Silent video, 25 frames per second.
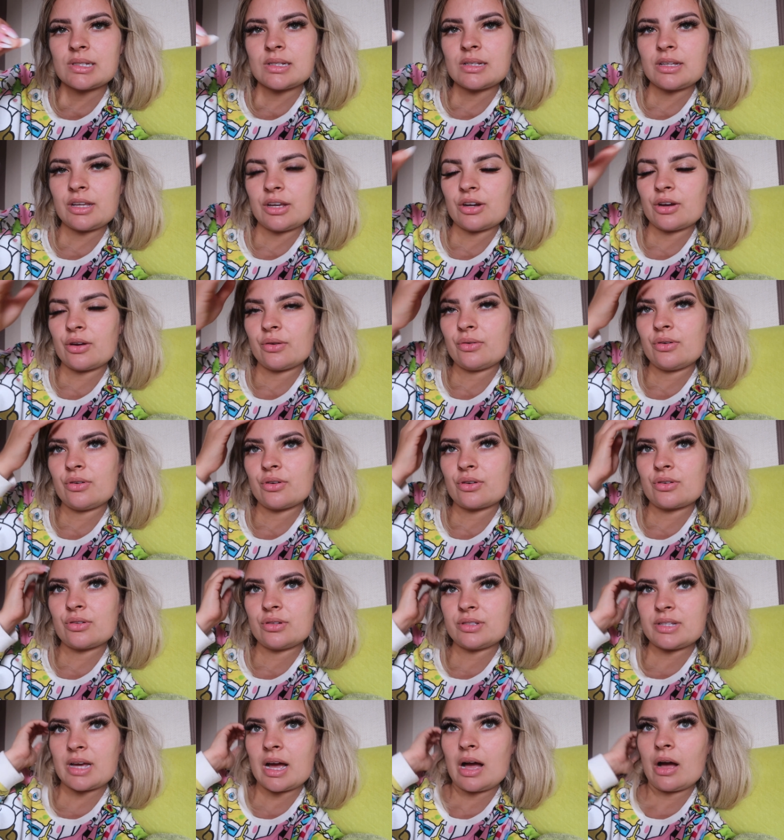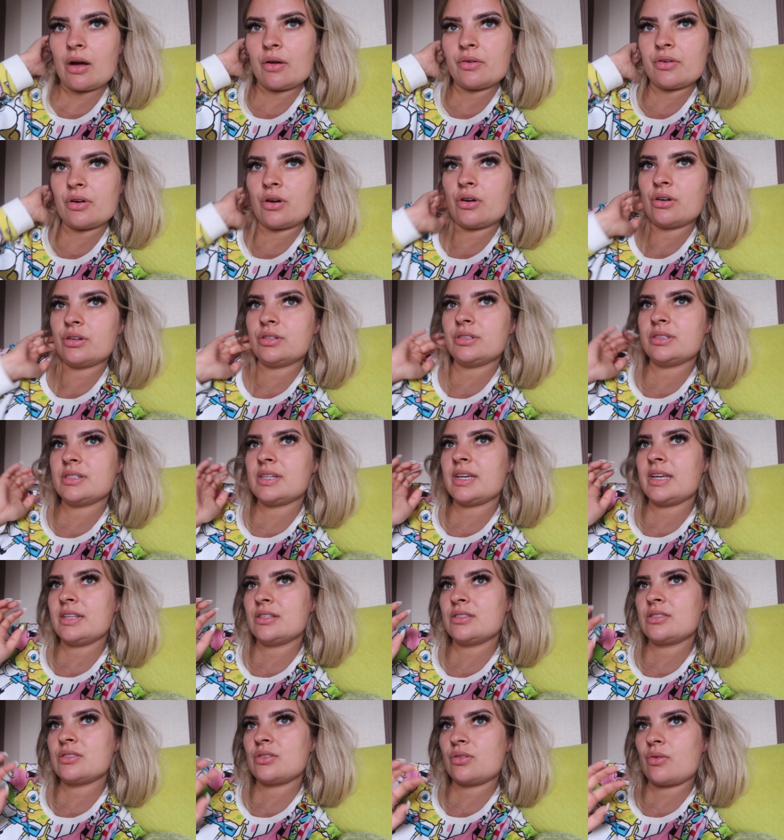you know, knuckle down on
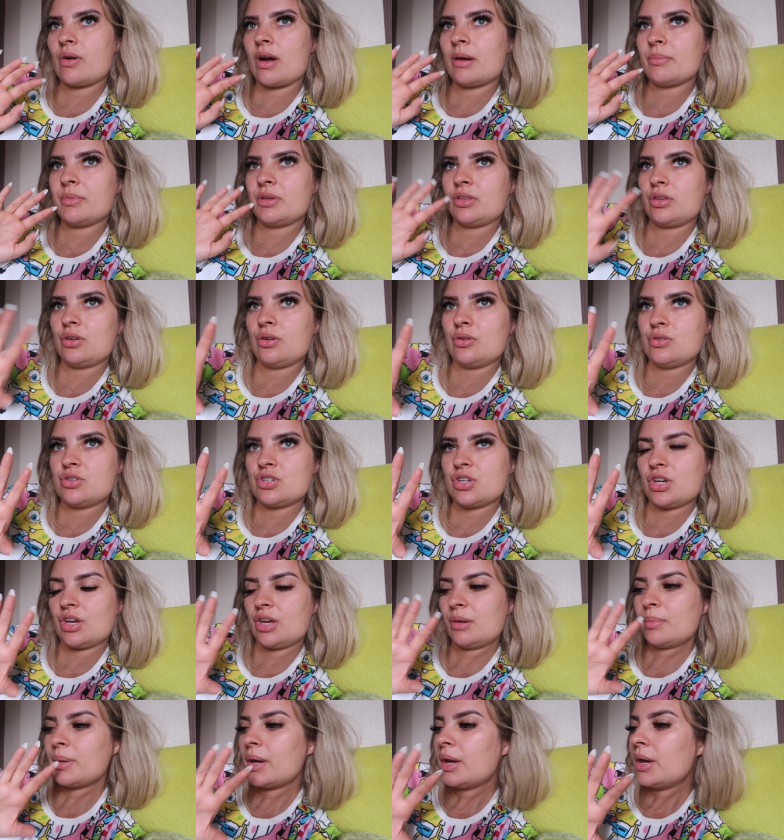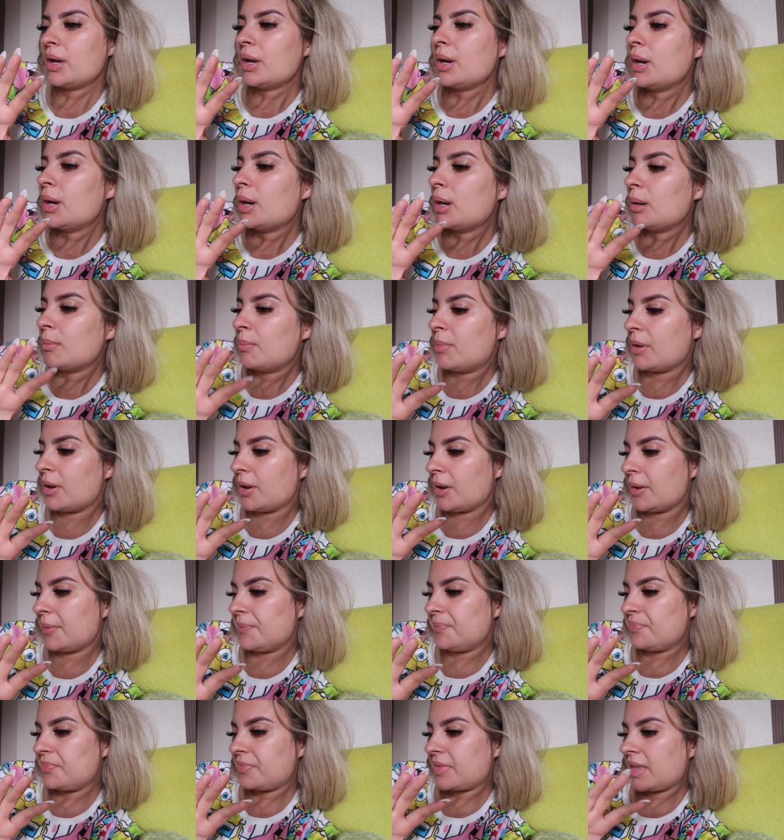Instagram and YouTube.
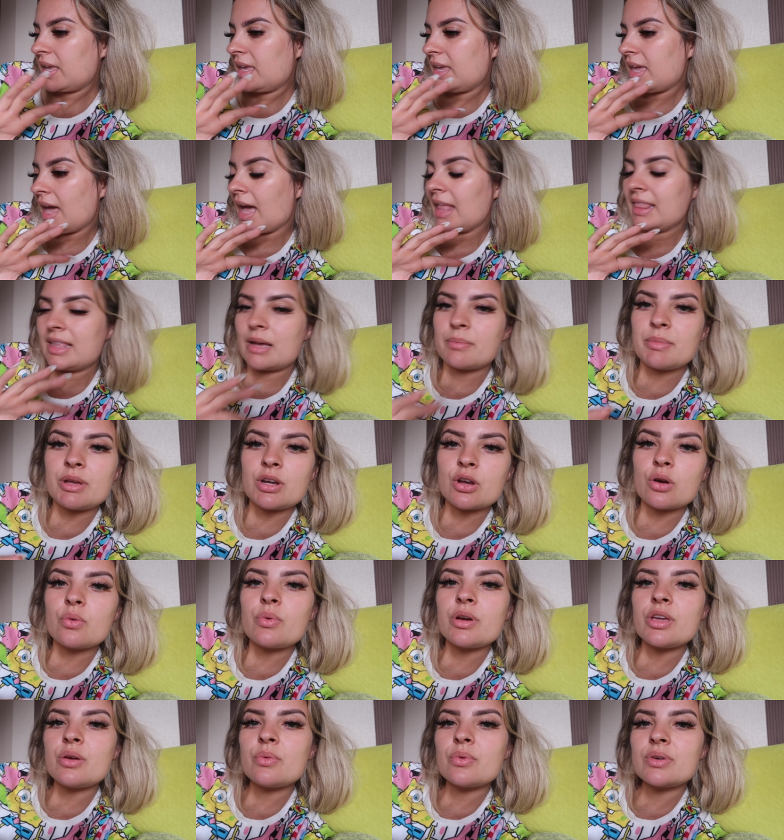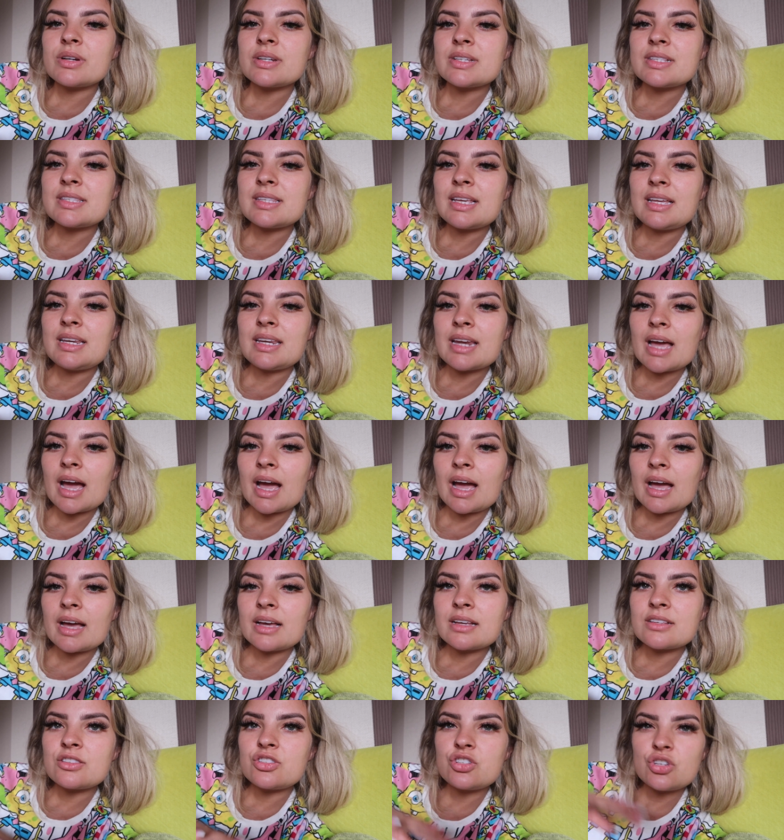But yeah, let me know what you want to see
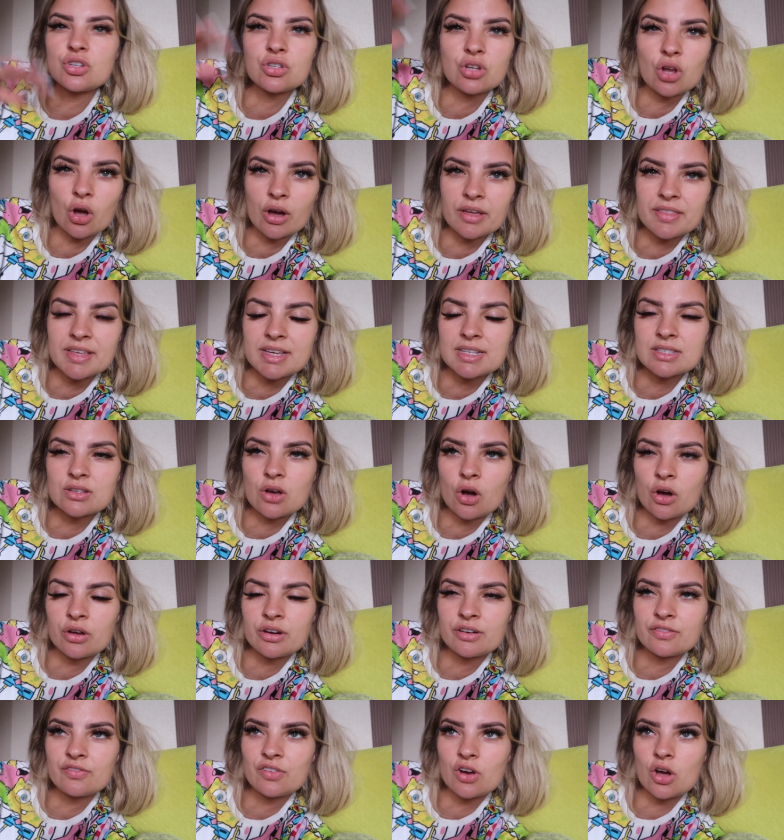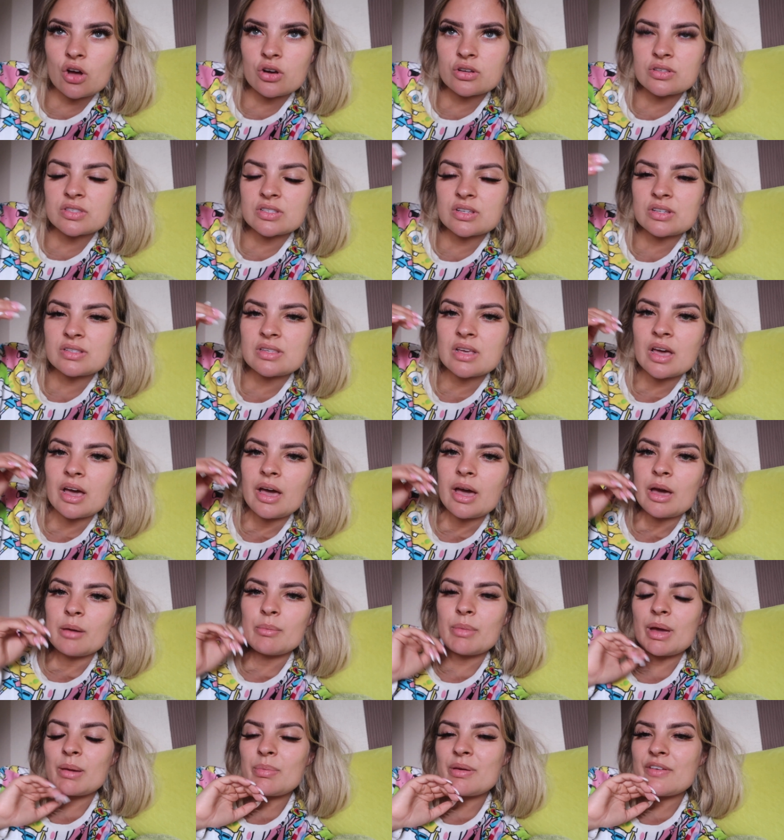next. Do you like these kind of vlogs? Because
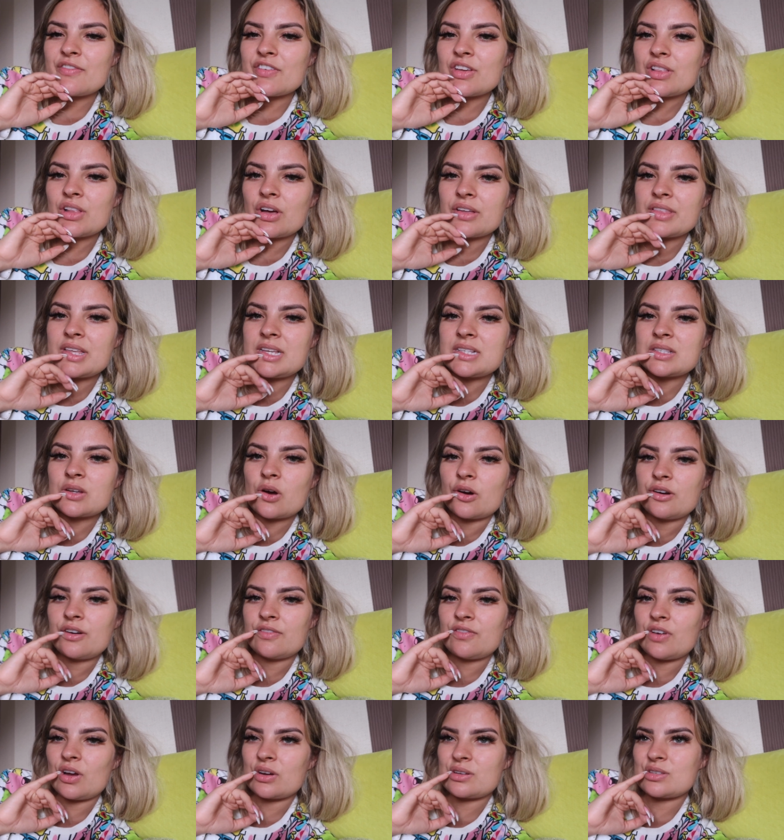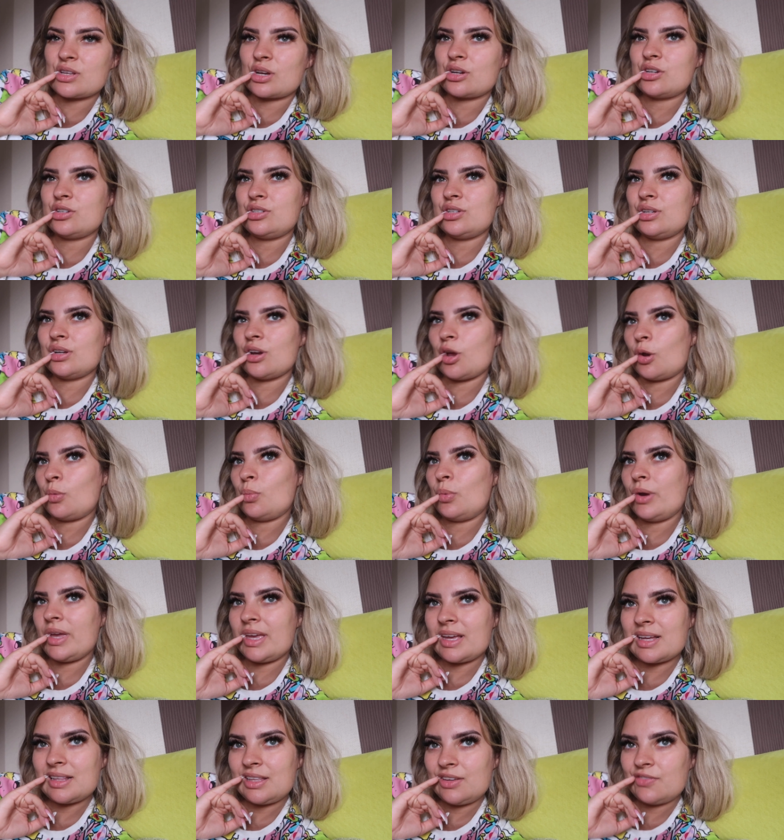maybe if you like these kind of vlogs, I could do like
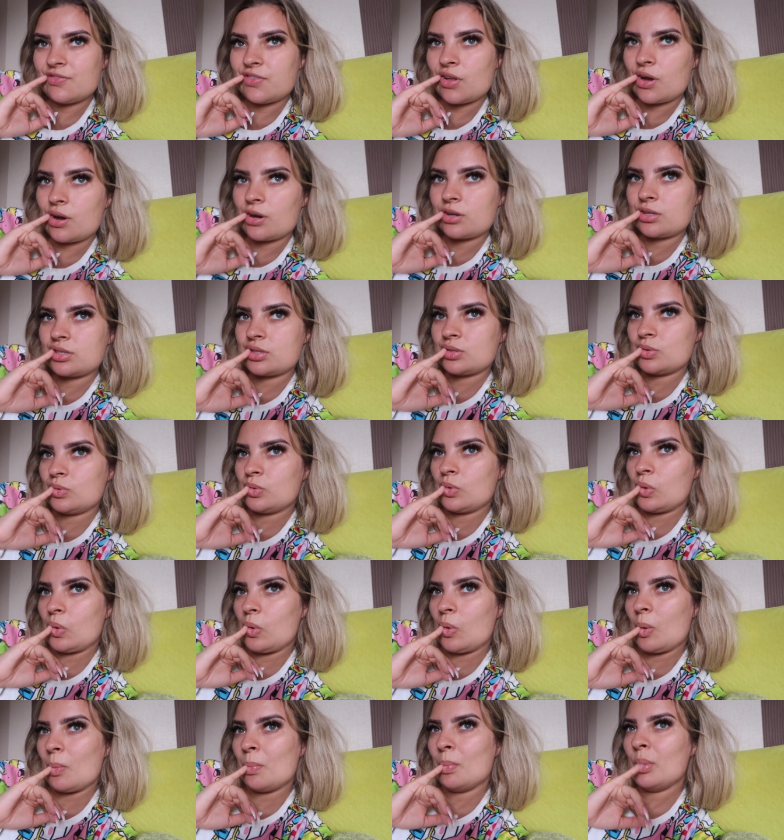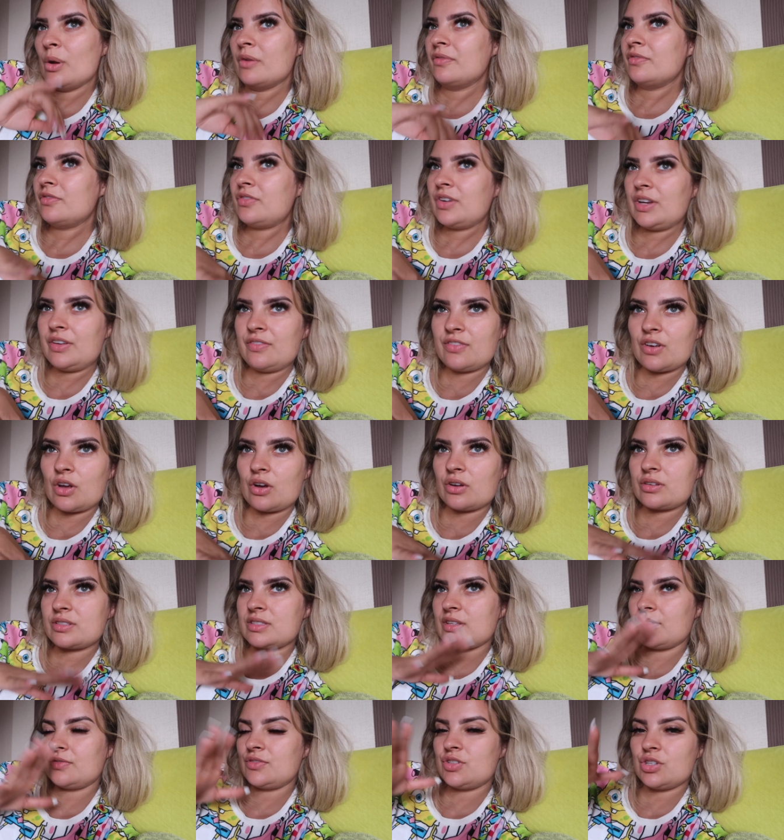weekly vlogs or monthly
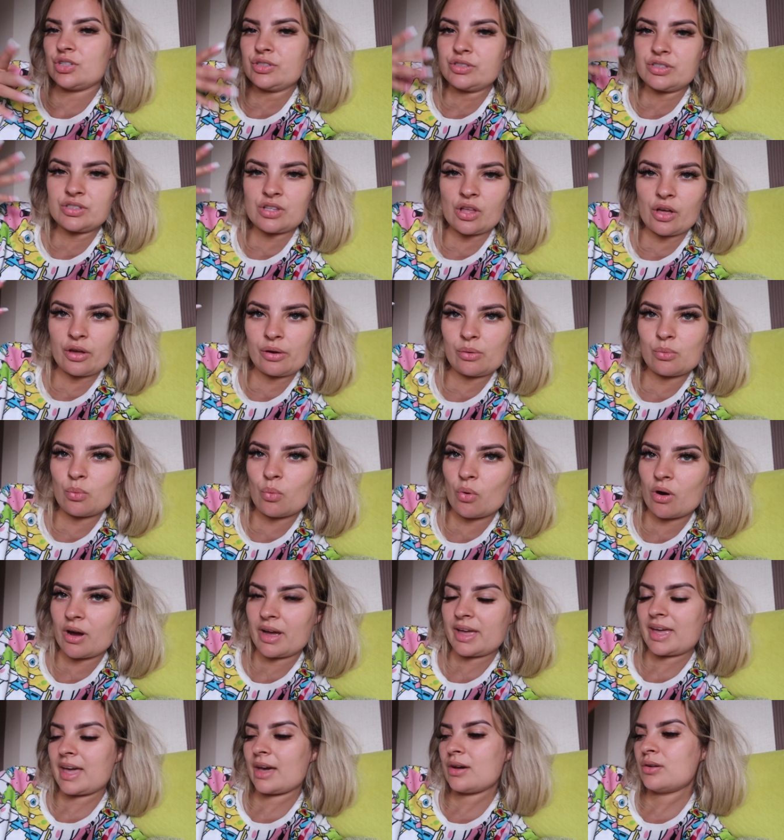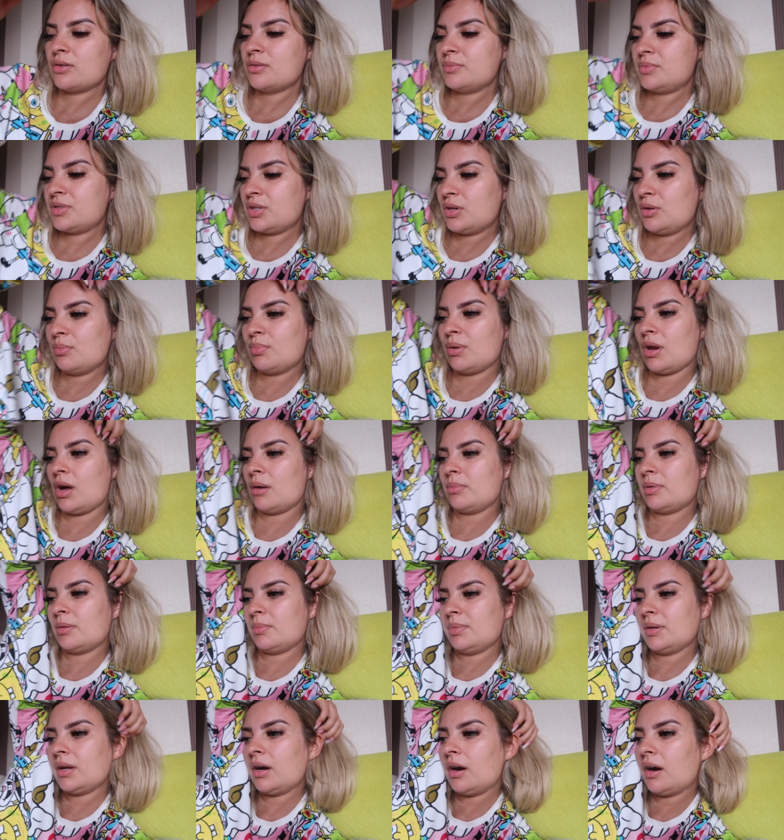vlogs of just like what I get up to, blah,
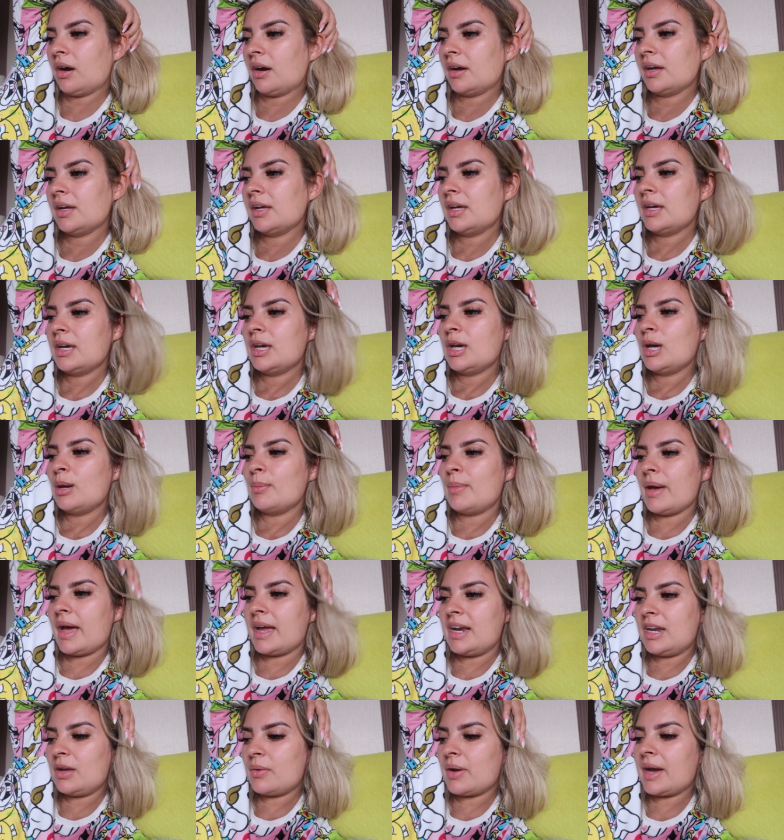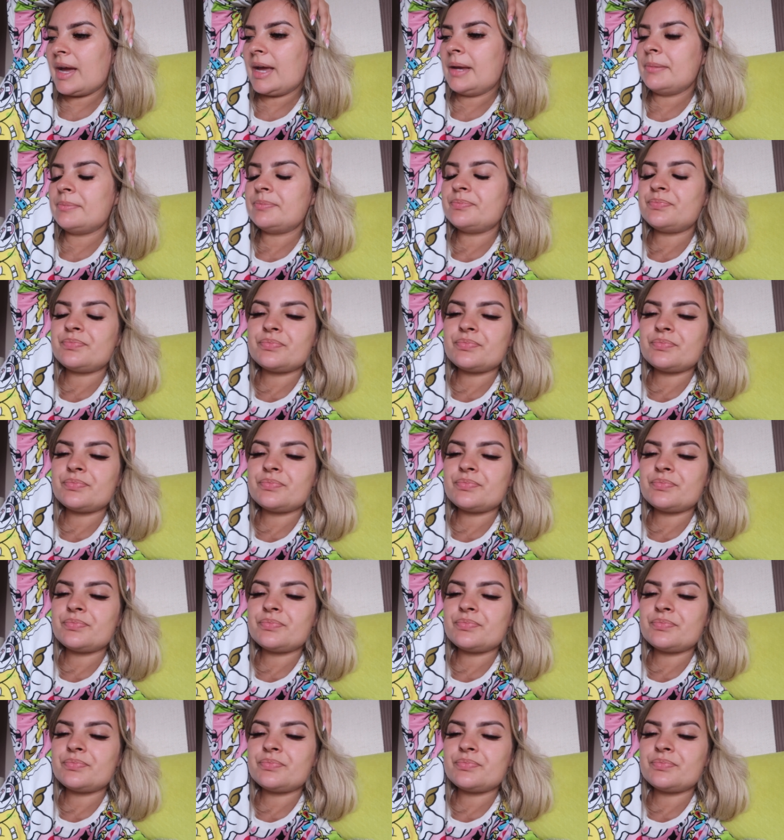blah, blah. But anyway,